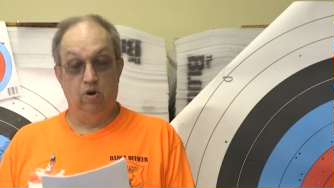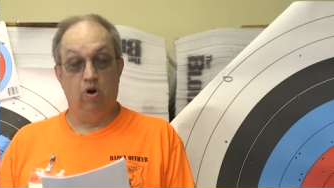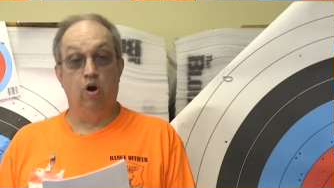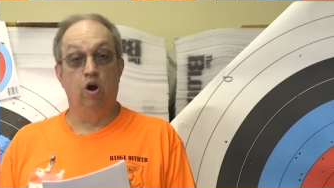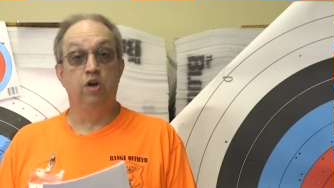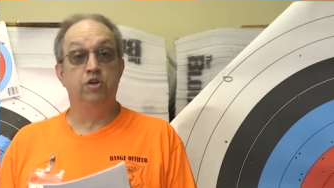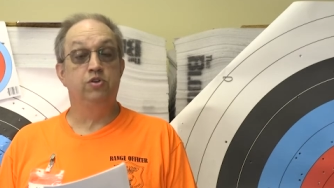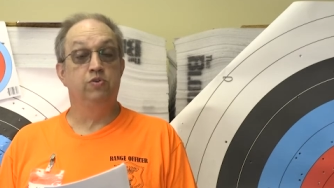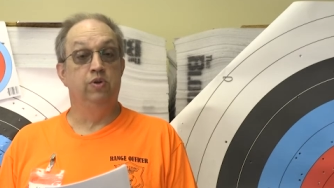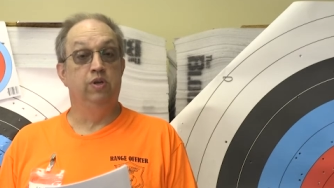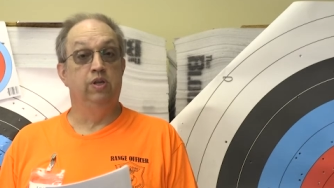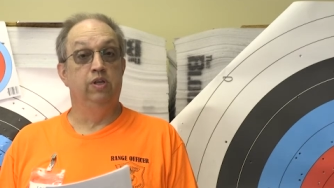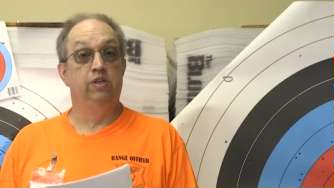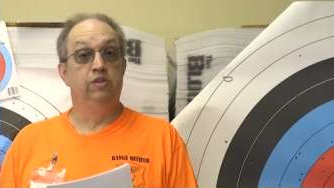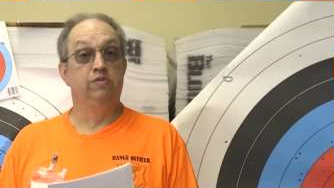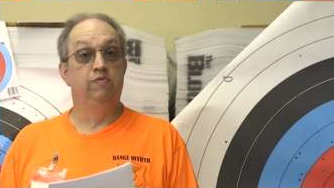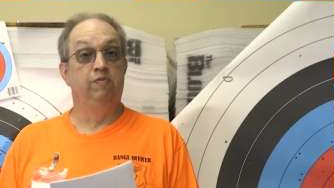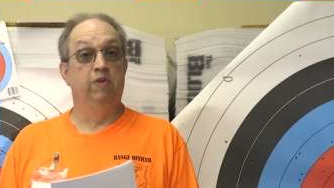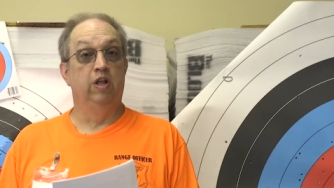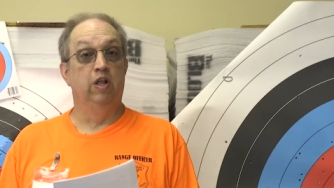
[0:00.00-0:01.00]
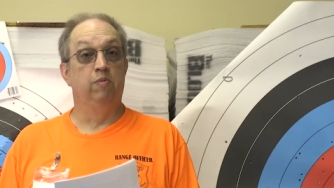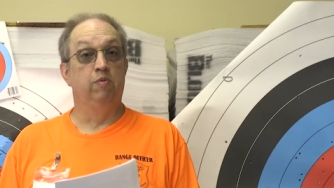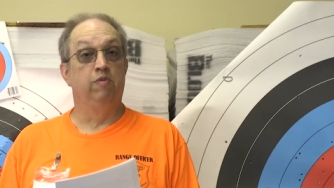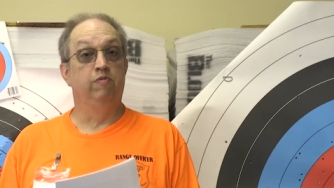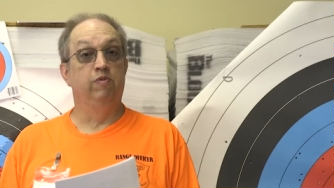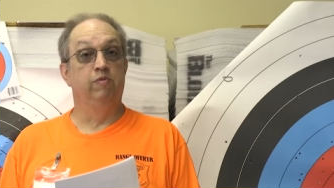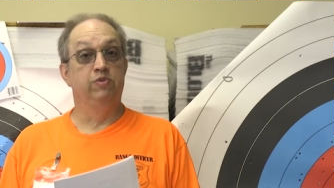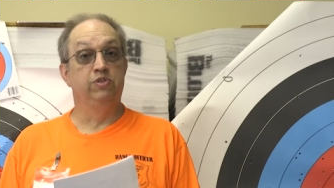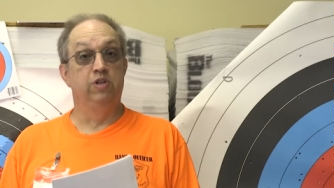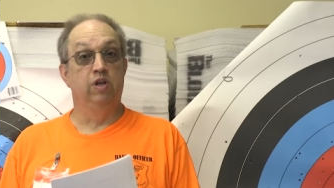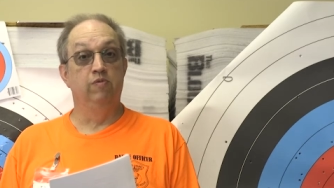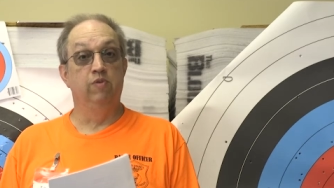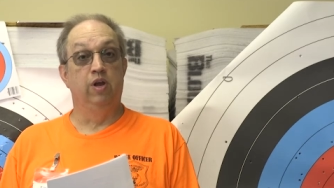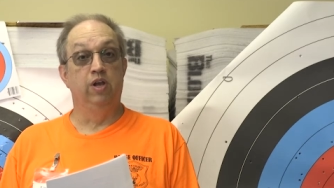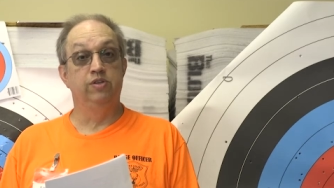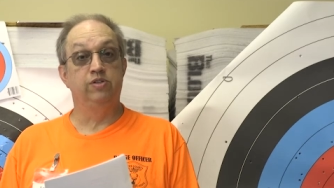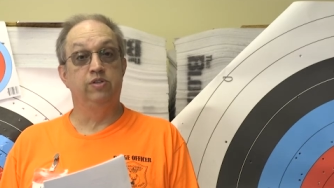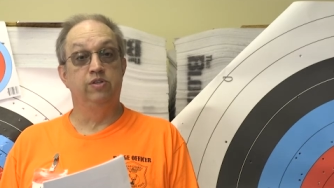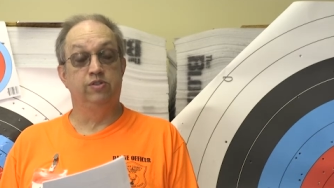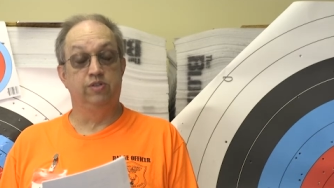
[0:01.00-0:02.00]
Archery is available from
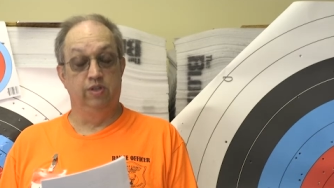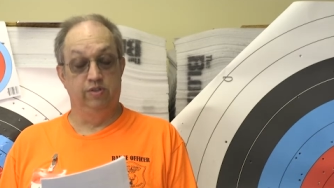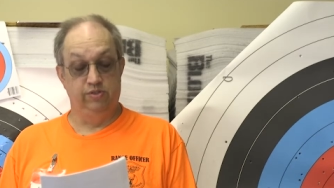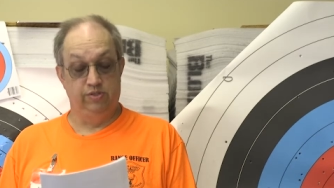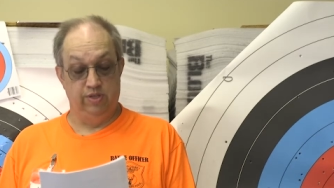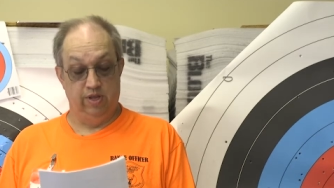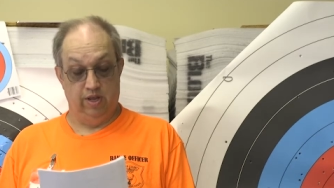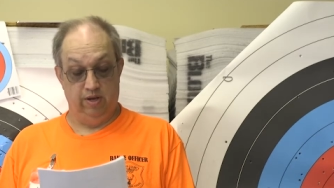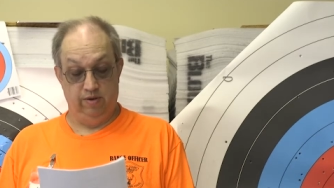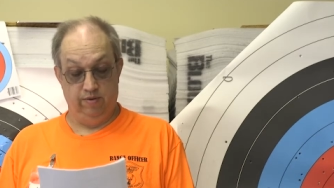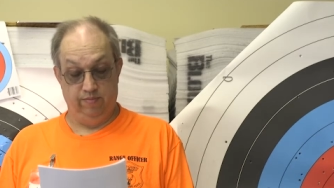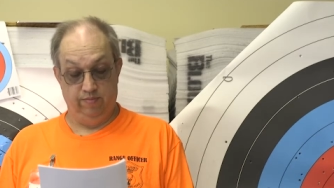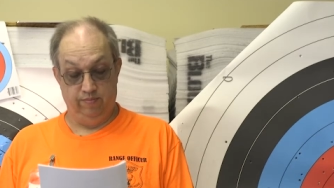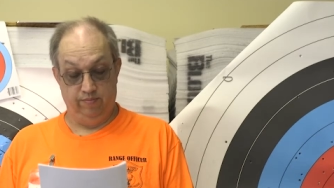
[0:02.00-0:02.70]
sunrise to sunset.